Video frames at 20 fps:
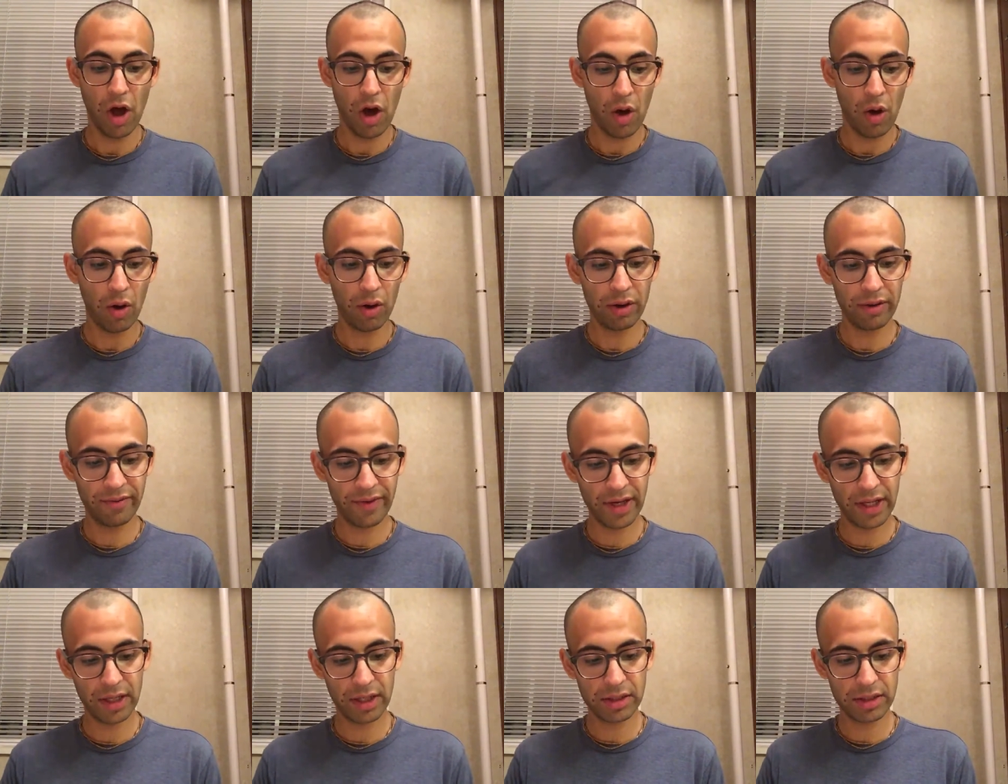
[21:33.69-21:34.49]
All the
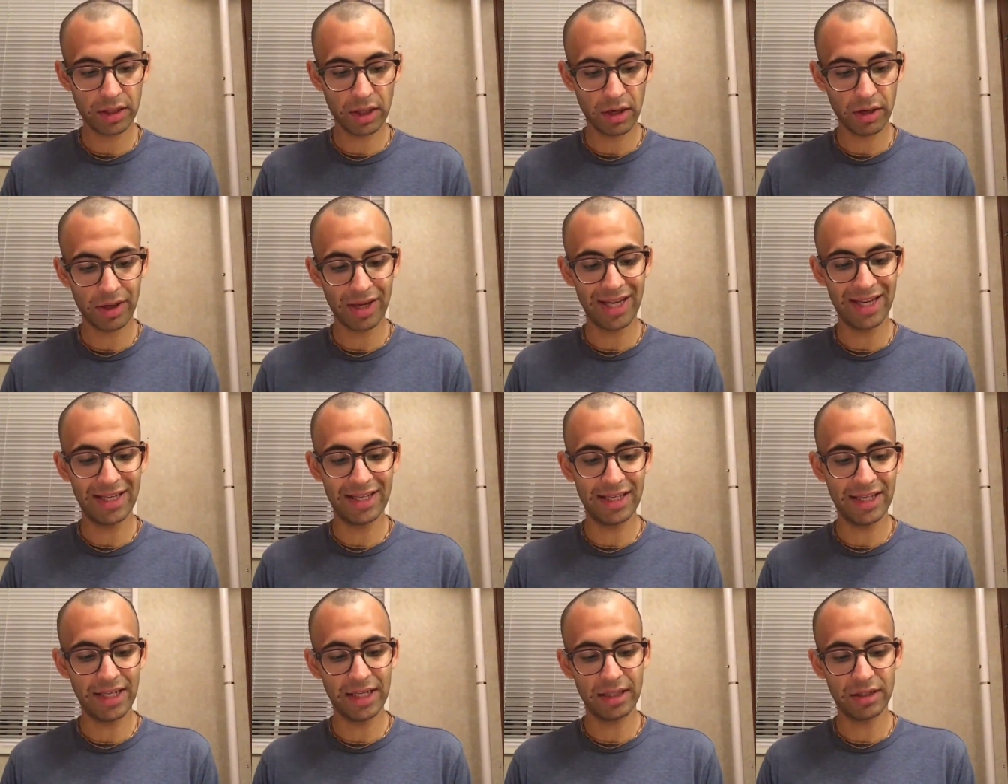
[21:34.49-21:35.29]
Vedas are
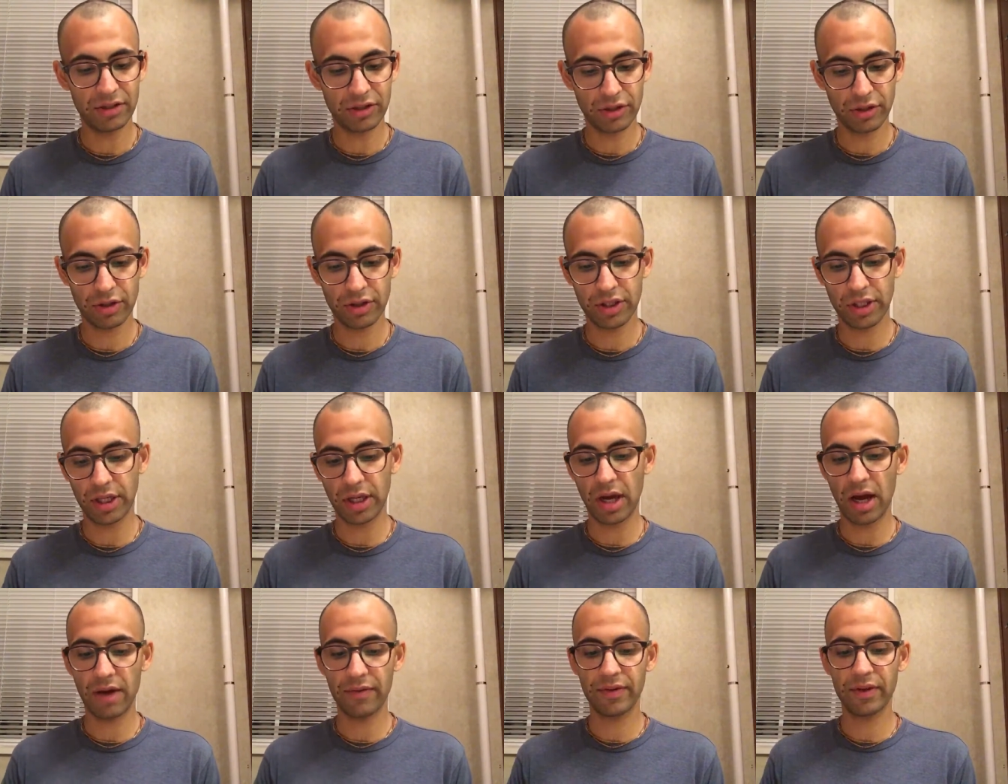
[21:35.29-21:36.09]
indeed
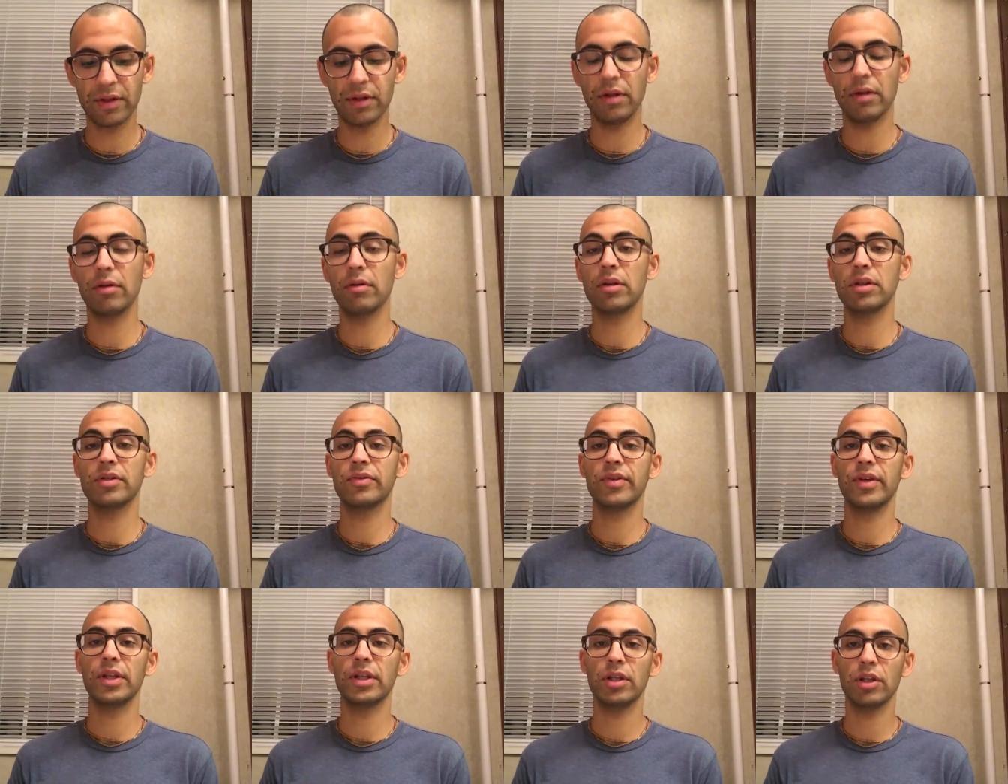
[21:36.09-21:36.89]
searching after the lotus
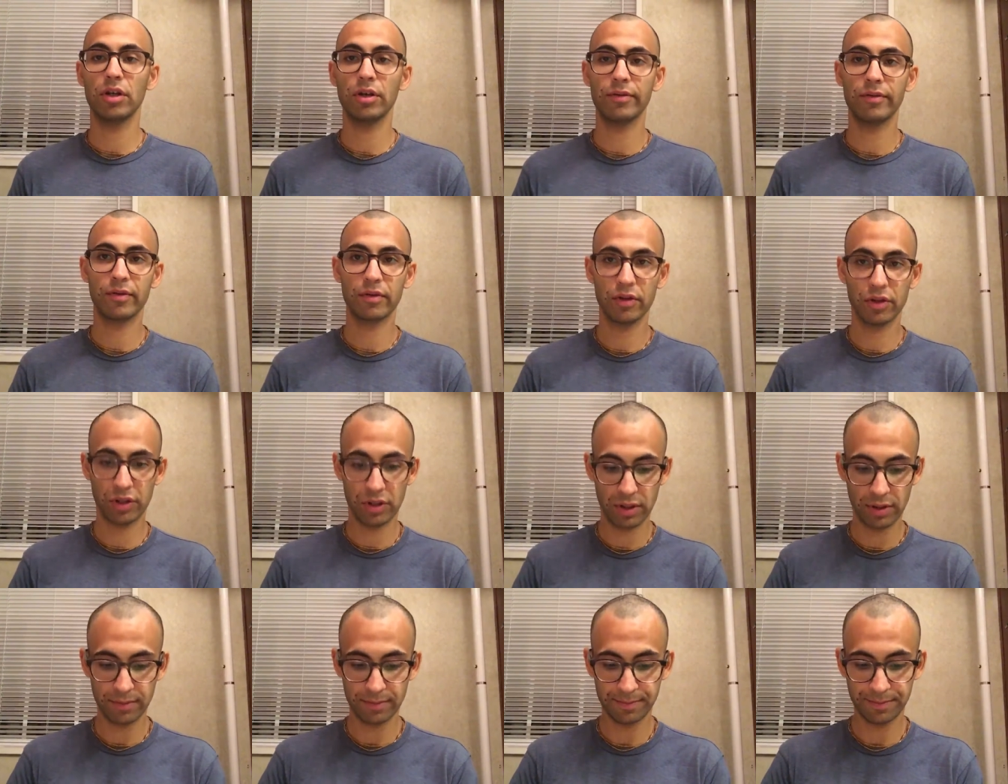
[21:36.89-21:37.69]
feet of
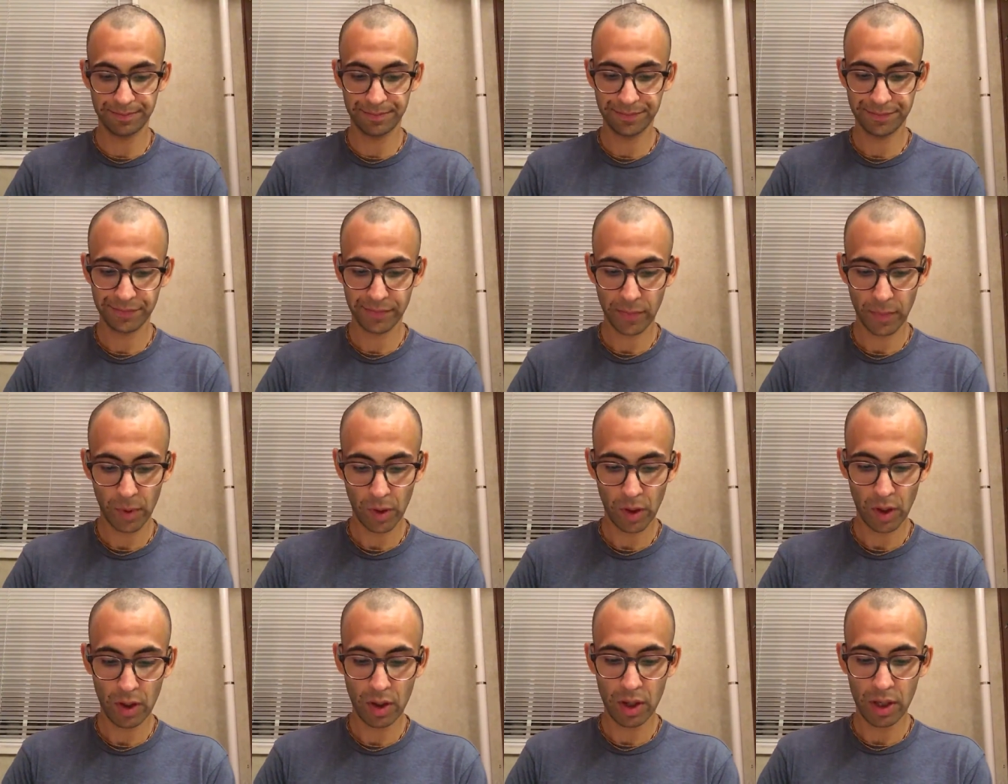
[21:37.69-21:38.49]
Krishna.
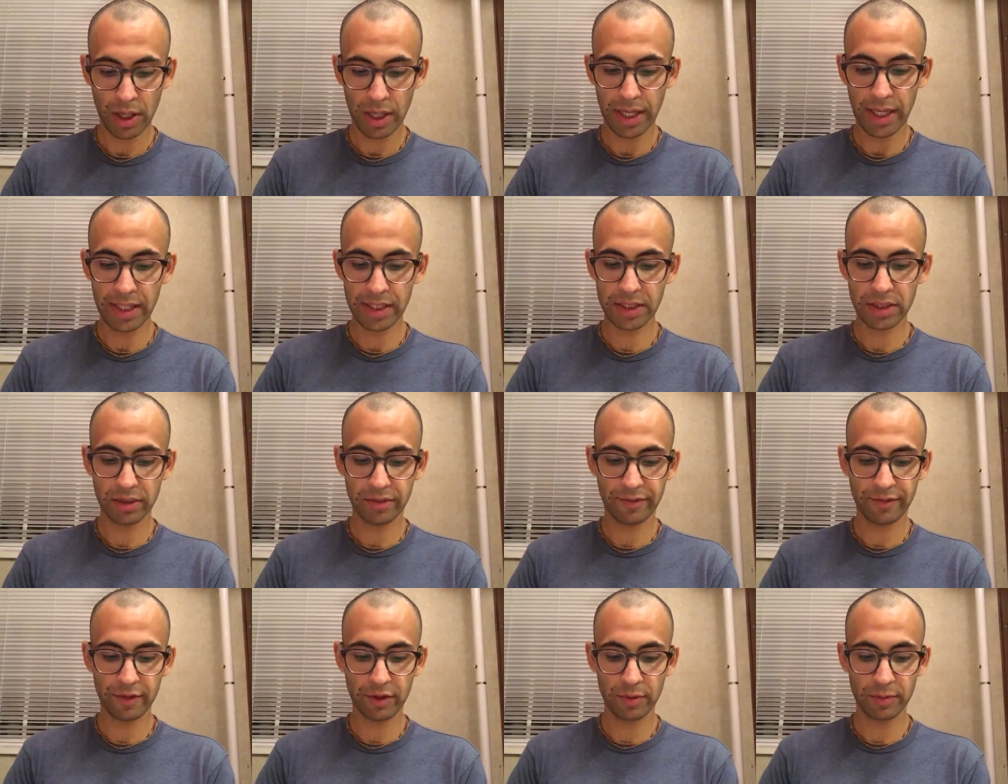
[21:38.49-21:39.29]
It is
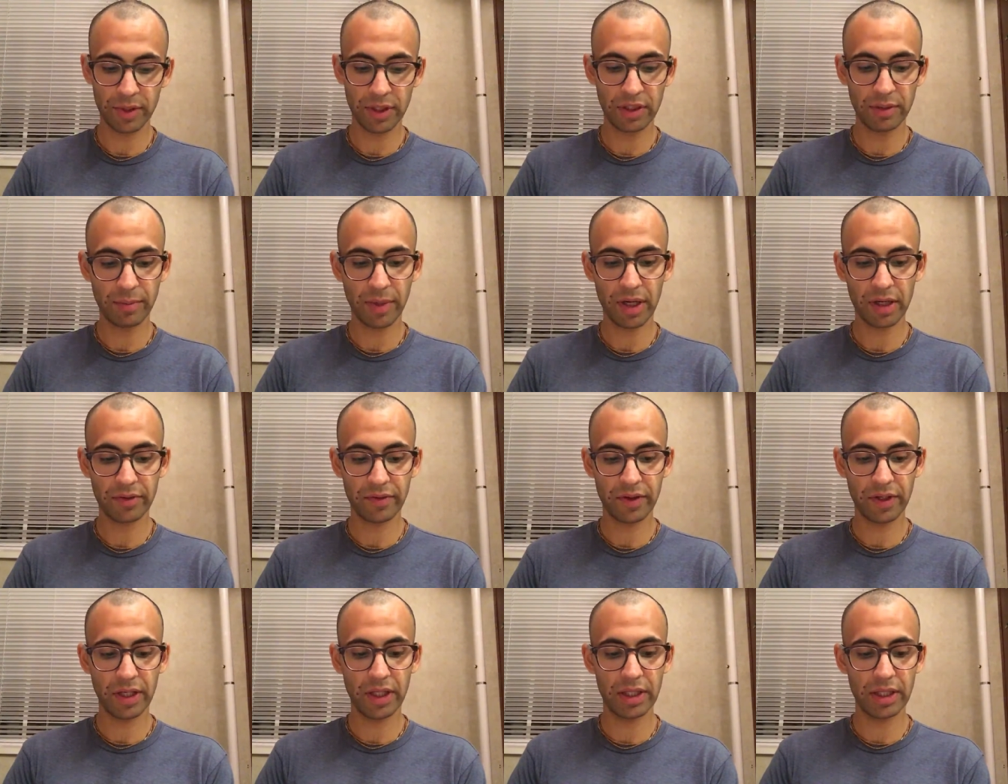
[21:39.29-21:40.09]
confirmed in the
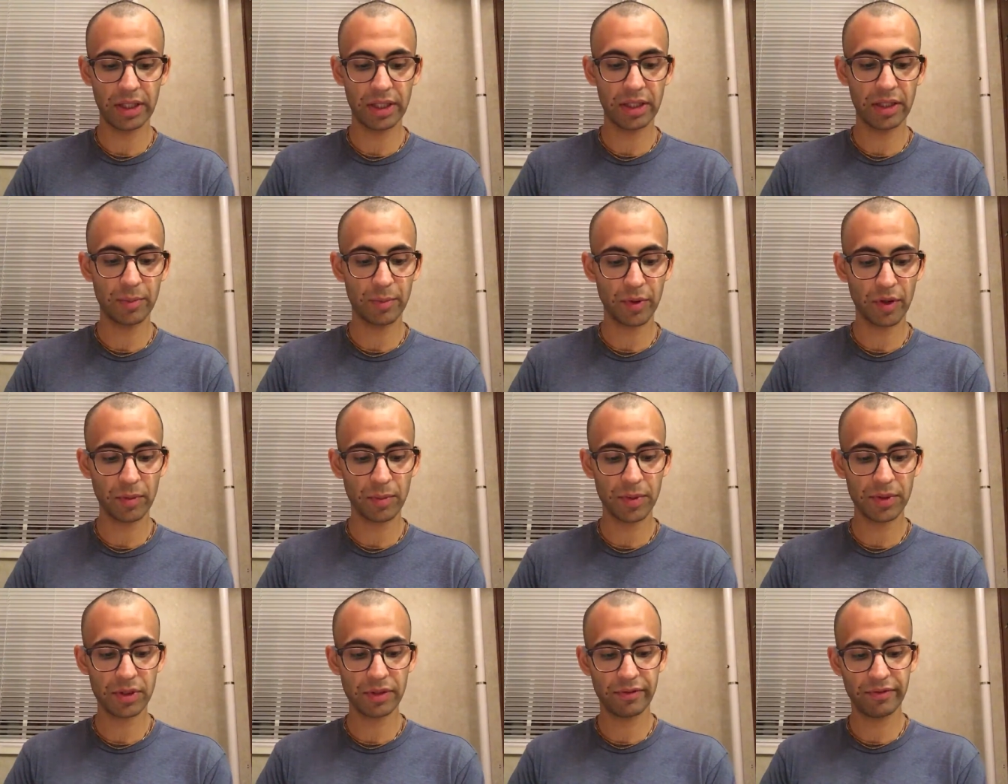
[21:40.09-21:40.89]
Bhagavad Gita that the
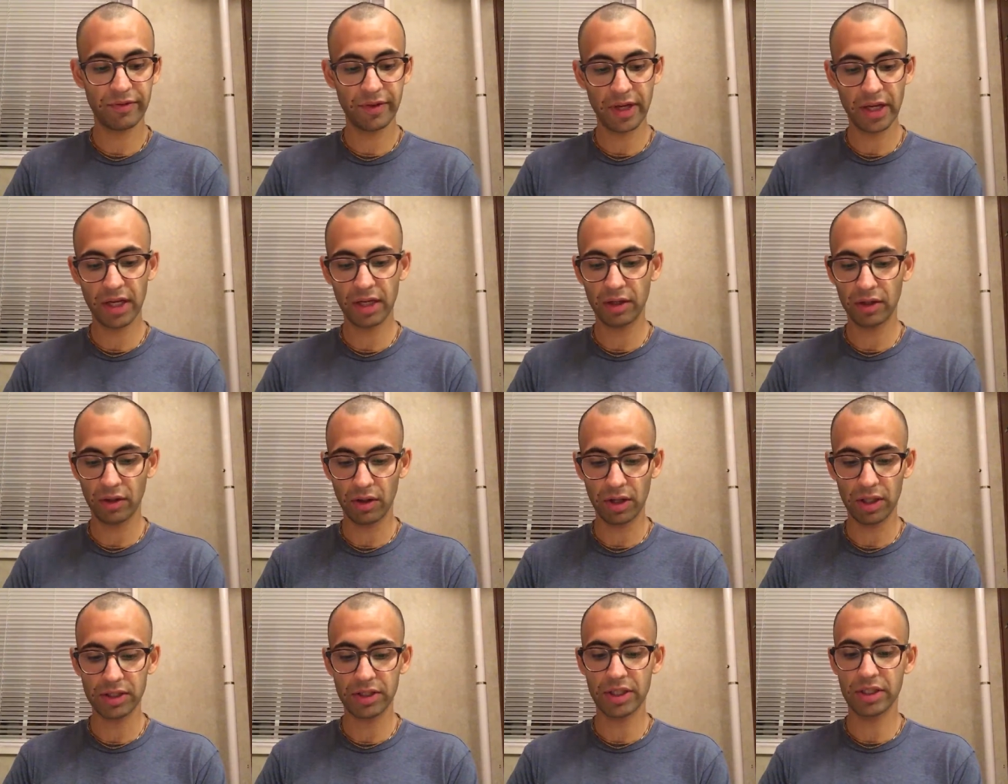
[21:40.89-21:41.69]
purpose of Vedic
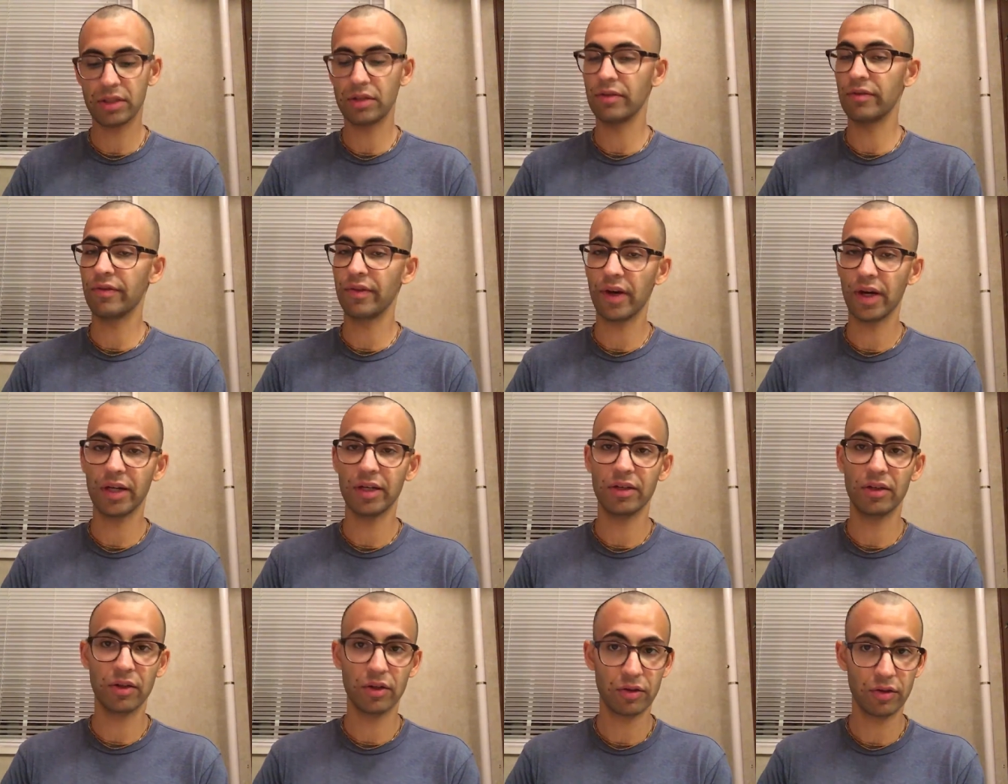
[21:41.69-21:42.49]
knowledge is to
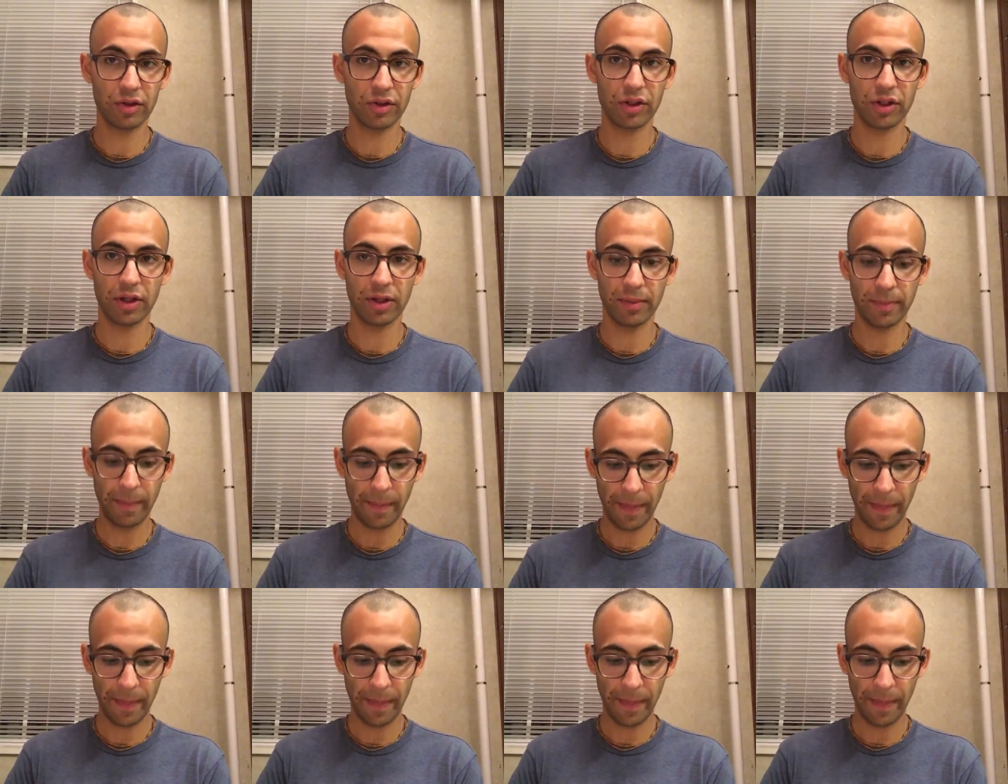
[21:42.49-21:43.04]
find Krishna.